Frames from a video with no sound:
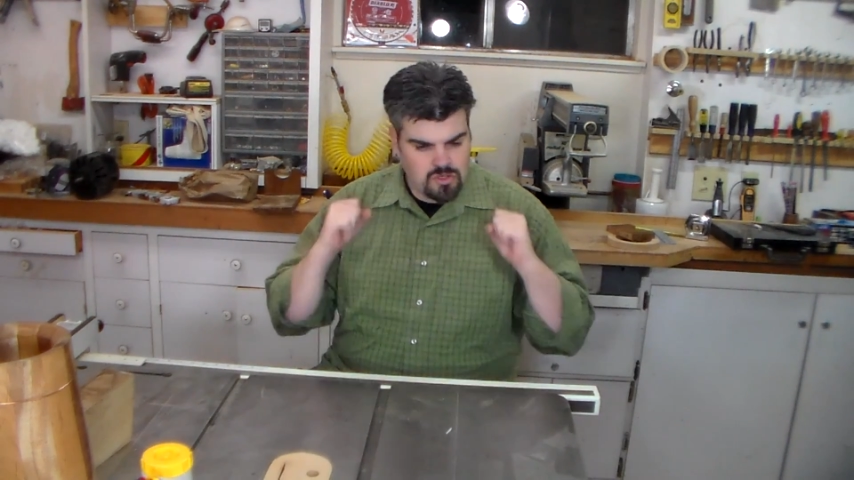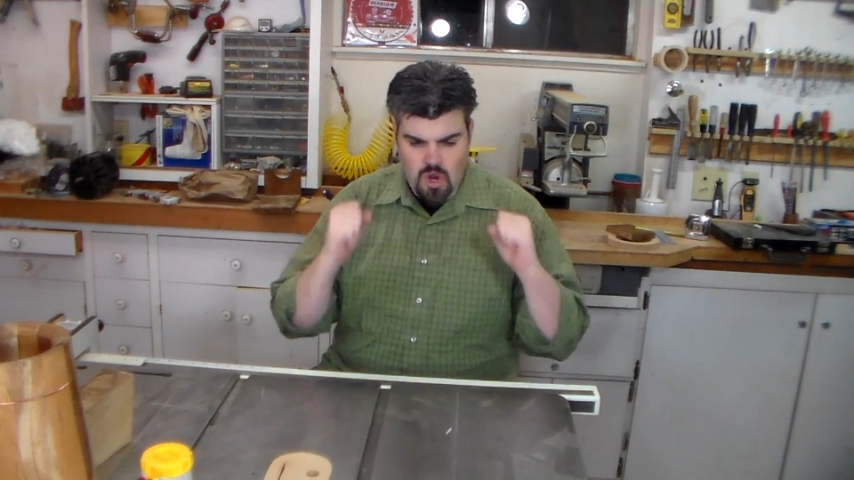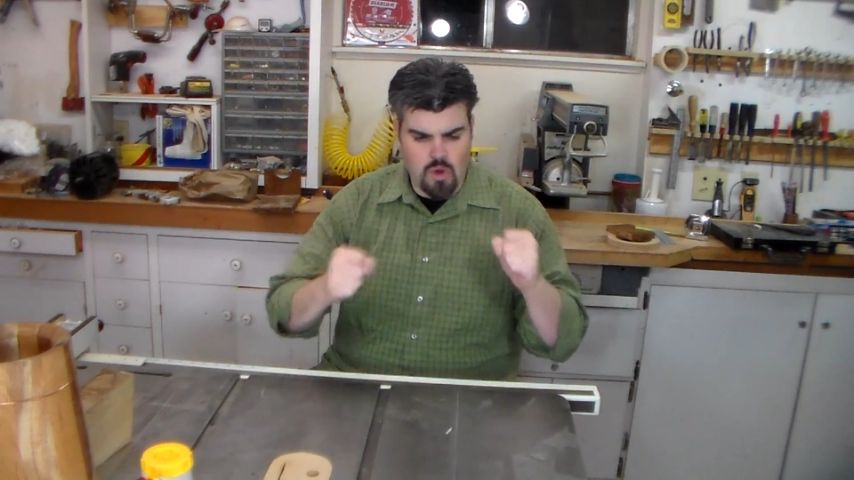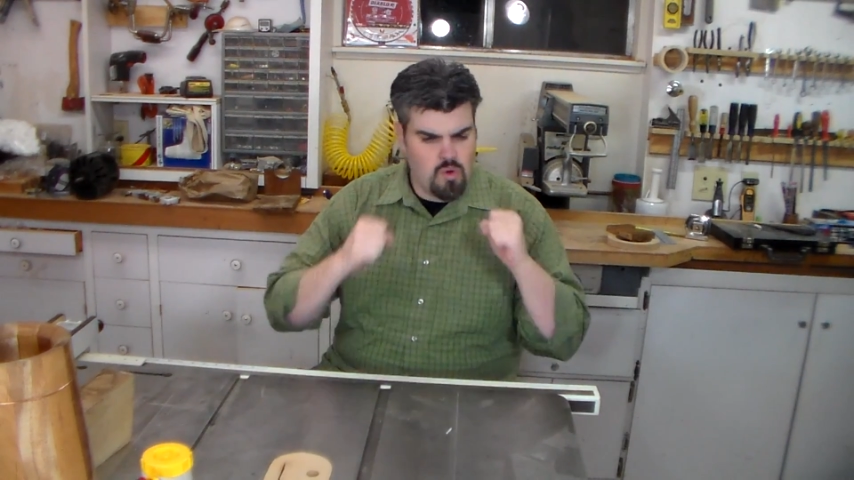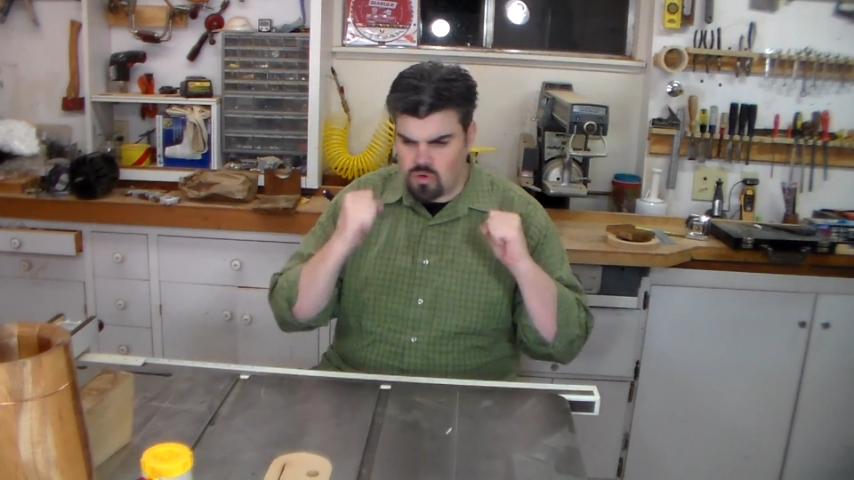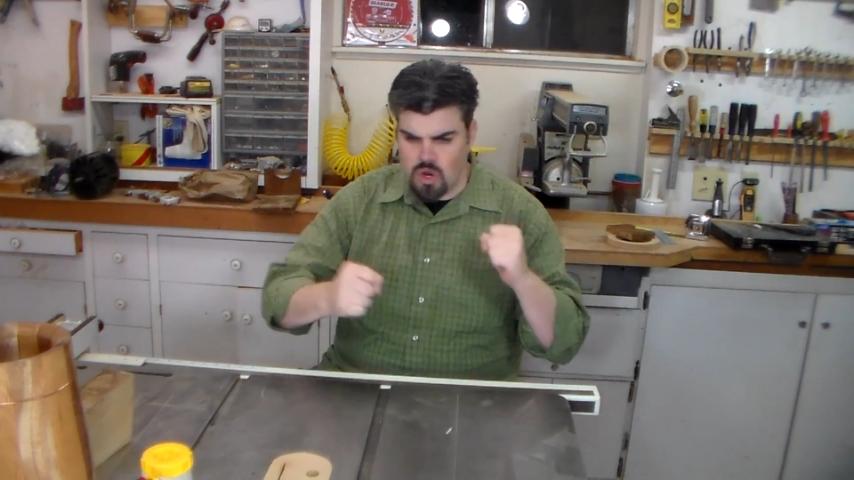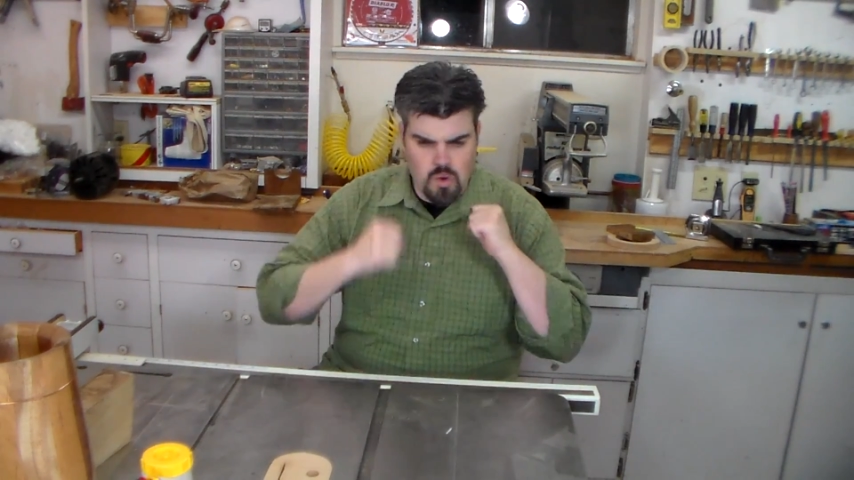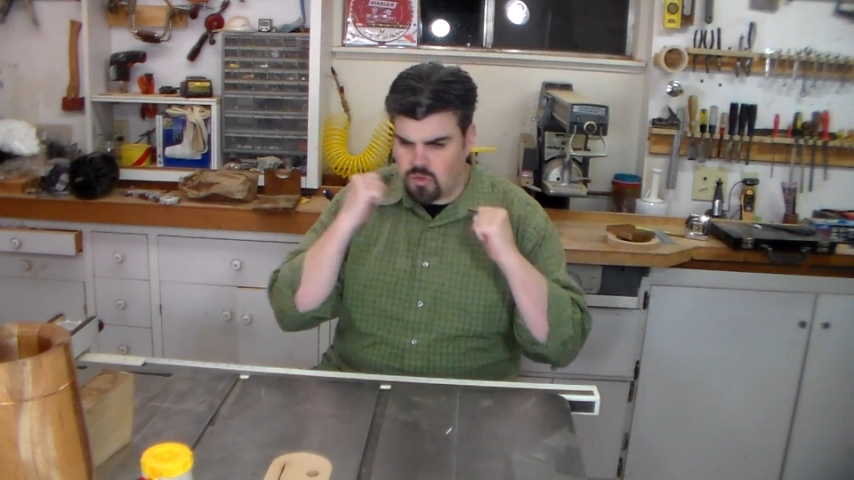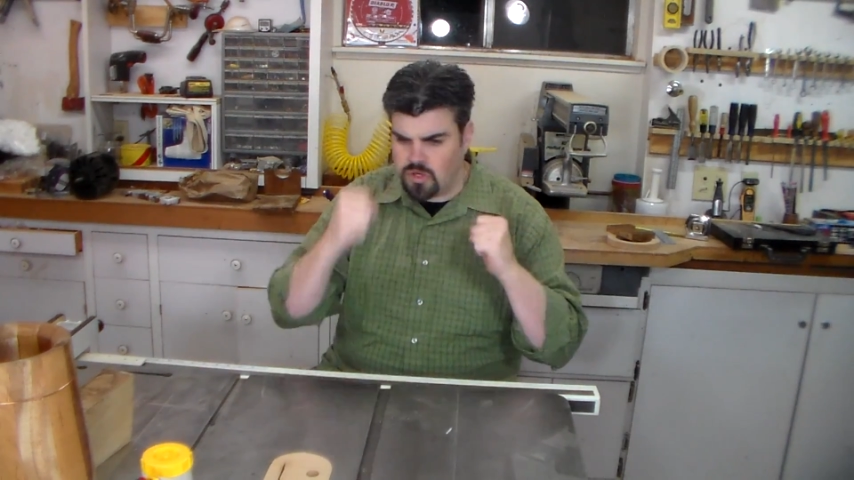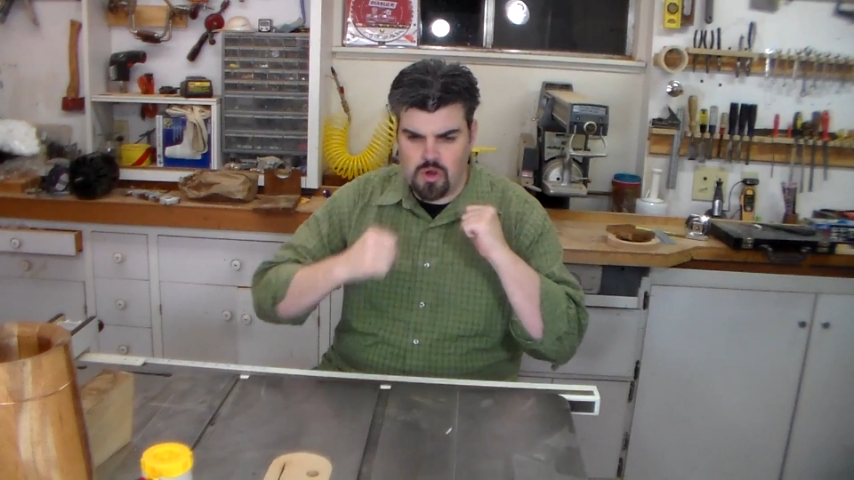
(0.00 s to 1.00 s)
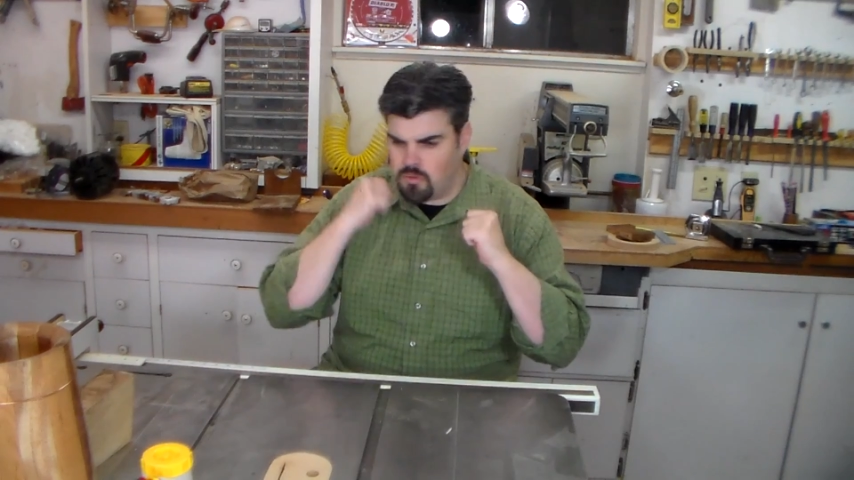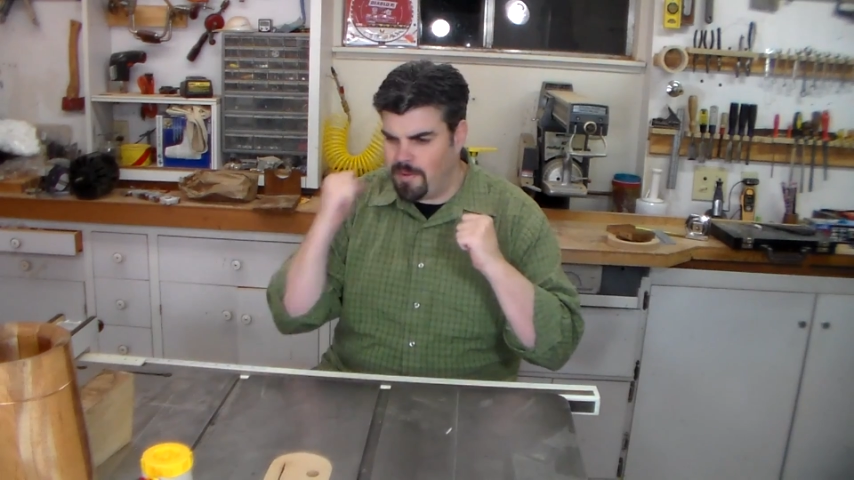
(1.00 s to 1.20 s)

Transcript: go, go, go,